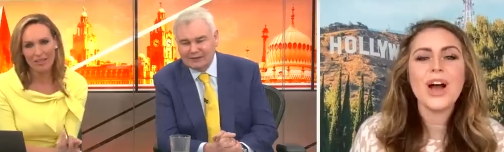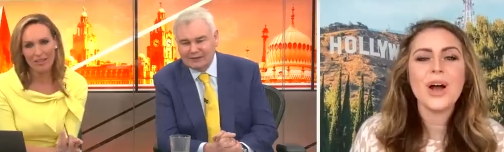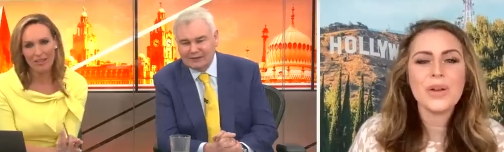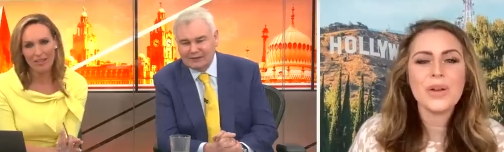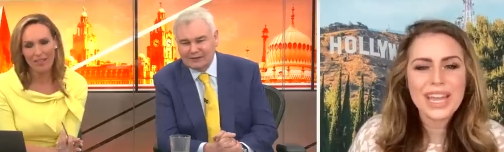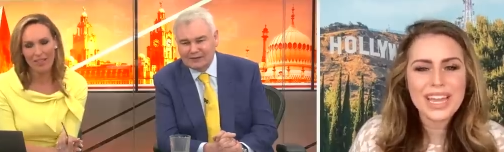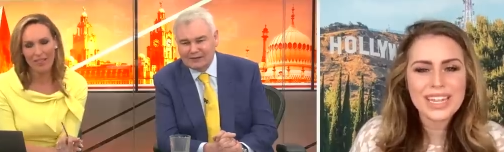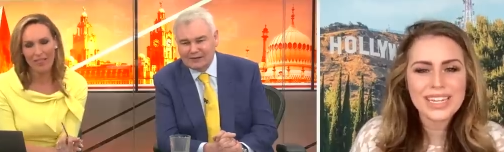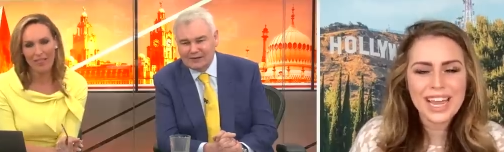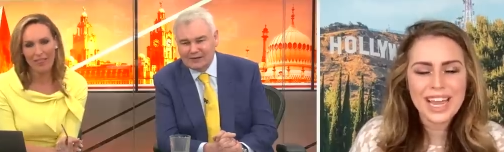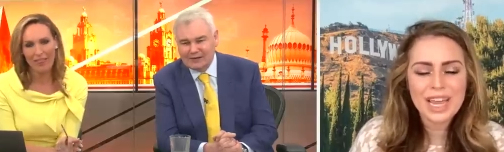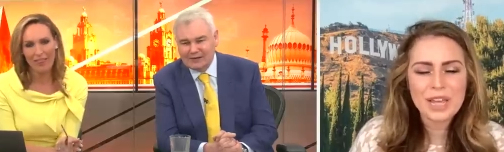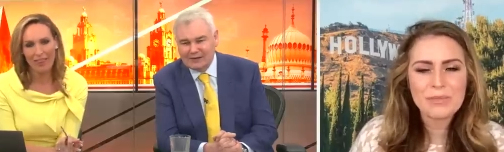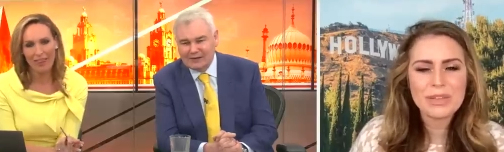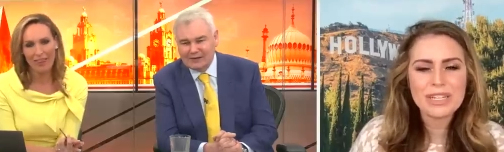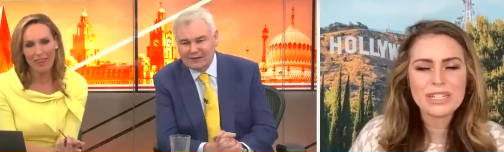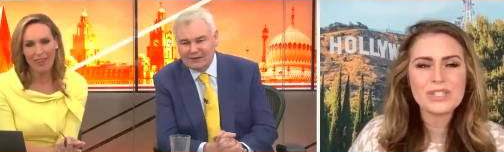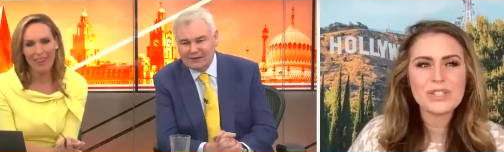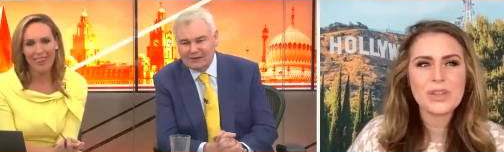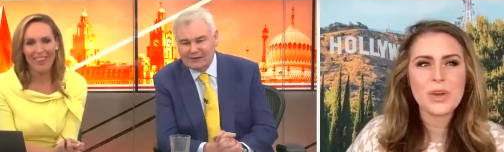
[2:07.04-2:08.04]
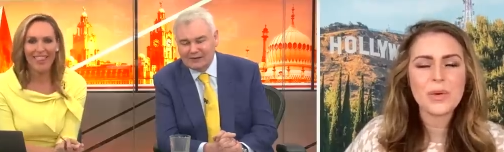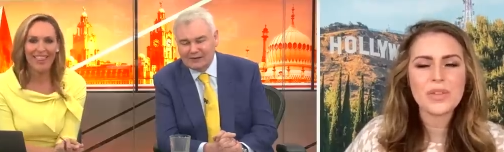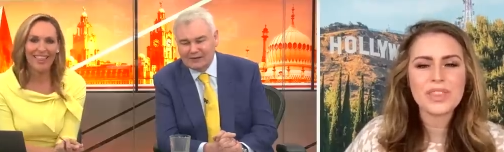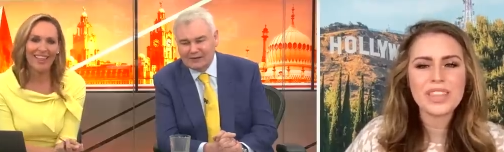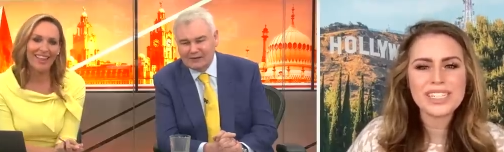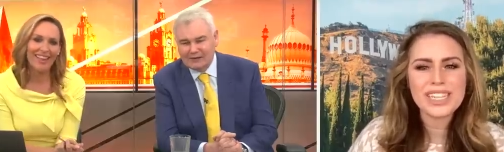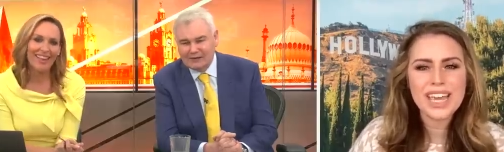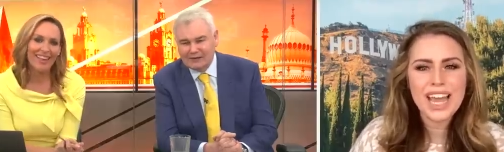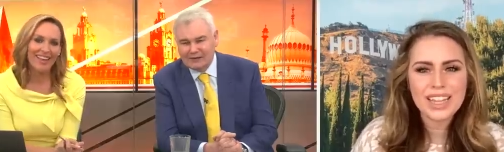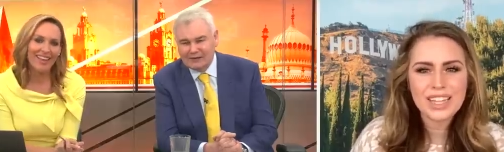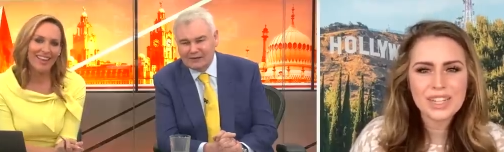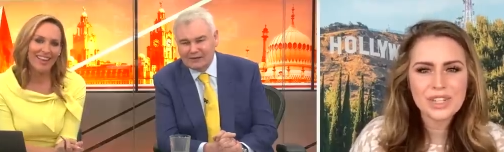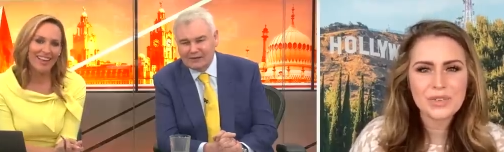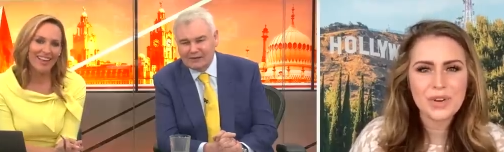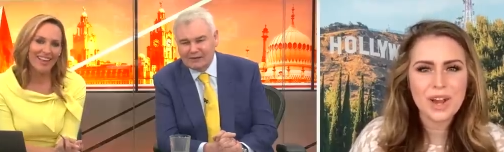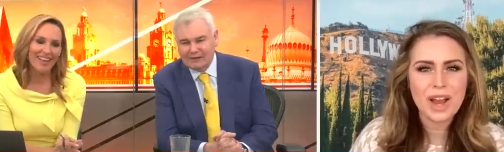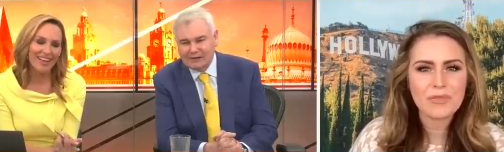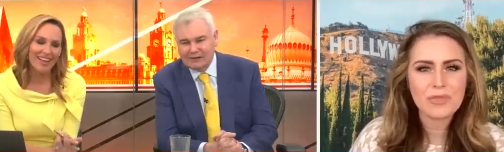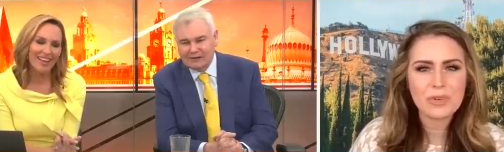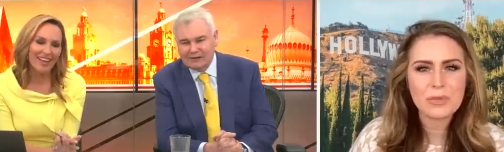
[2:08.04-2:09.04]
Speaker 1: Okay, Eamonn. So the
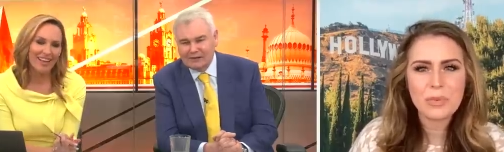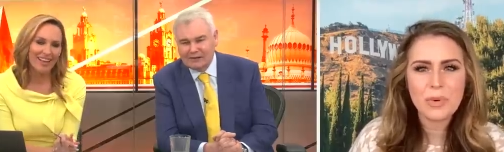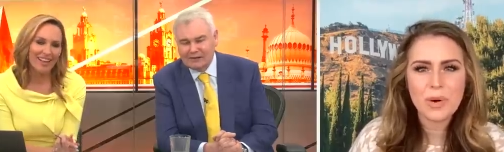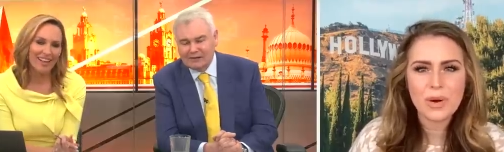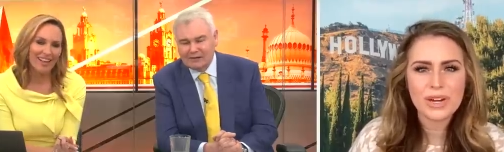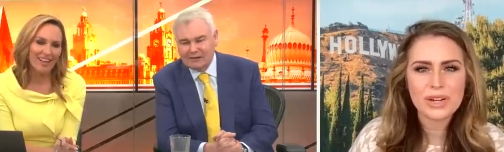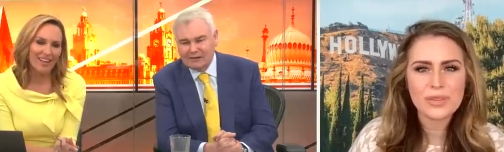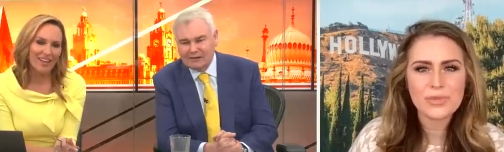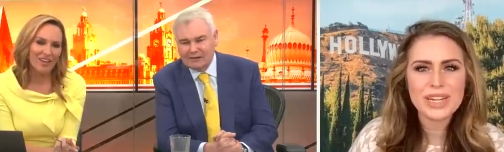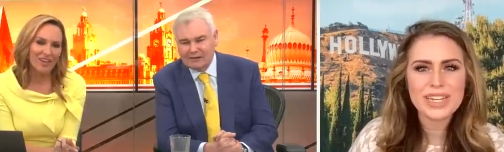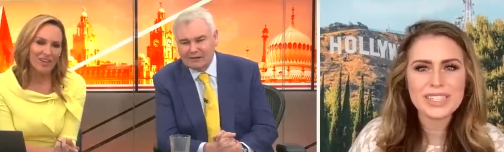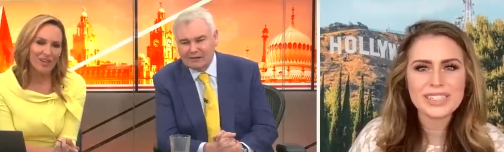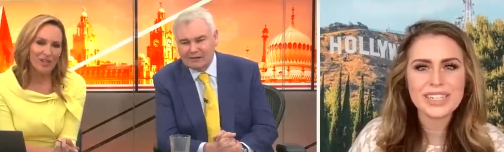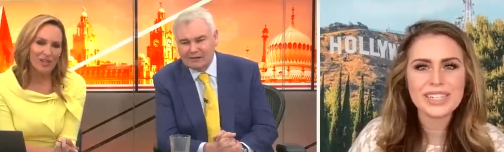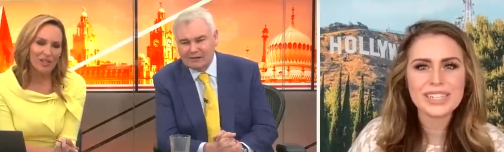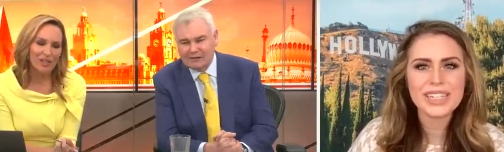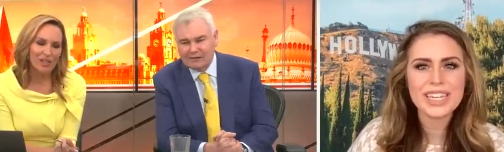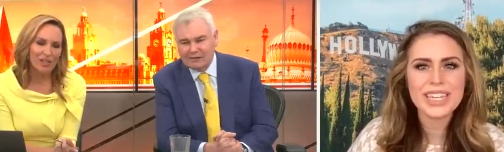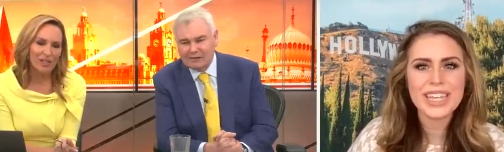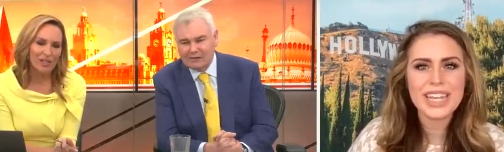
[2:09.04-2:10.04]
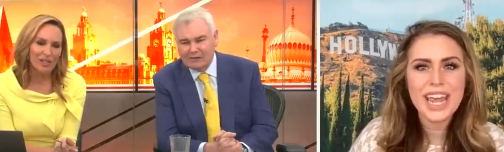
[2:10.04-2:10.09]
Telegraph reported recently